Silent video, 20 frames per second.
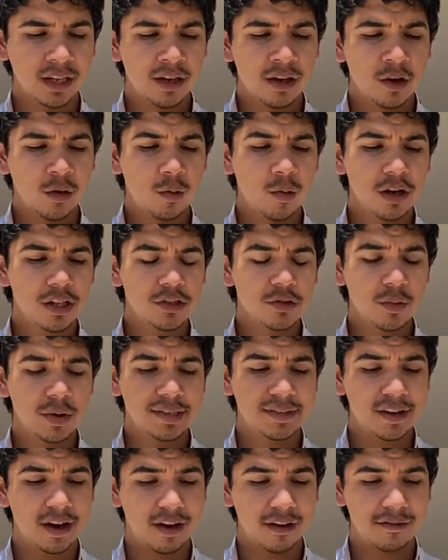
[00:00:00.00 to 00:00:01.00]
Once we
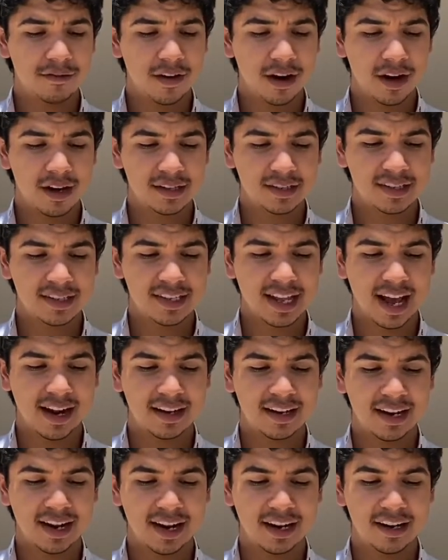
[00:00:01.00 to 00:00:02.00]
saw a fawn
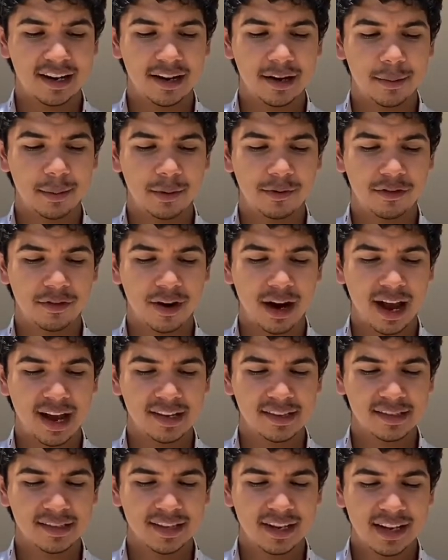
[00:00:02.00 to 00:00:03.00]
standing at a nub of
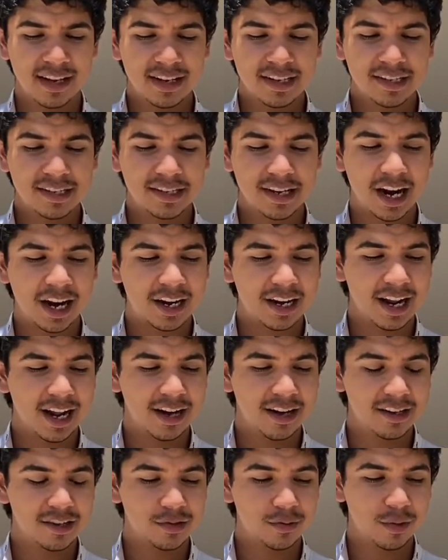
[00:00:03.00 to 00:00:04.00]
grass, staring at
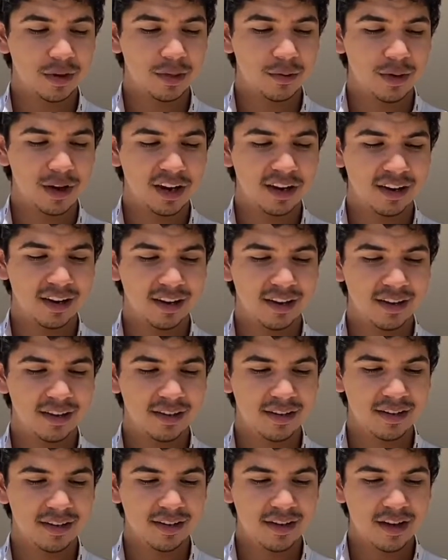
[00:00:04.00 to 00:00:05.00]
us with wonder.
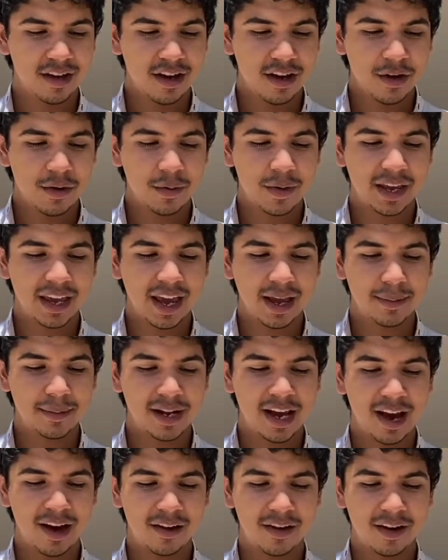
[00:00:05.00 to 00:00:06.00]
We came
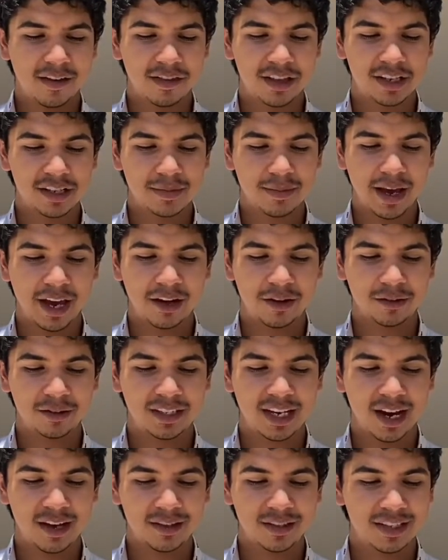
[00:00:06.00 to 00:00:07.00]
down off this meadow
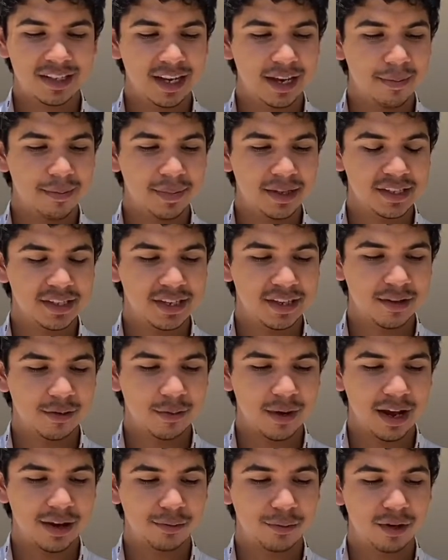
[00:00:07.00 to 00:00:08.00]
down deep into the
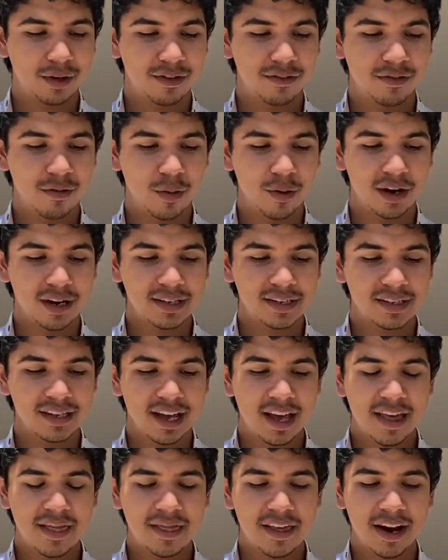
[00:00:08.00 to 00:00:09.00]
redwood forest,
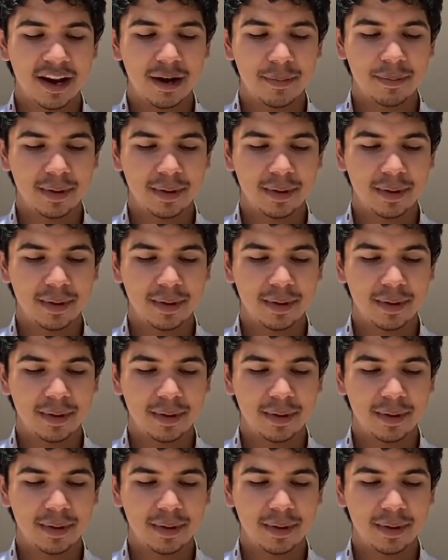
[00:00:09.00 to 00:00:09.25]
then up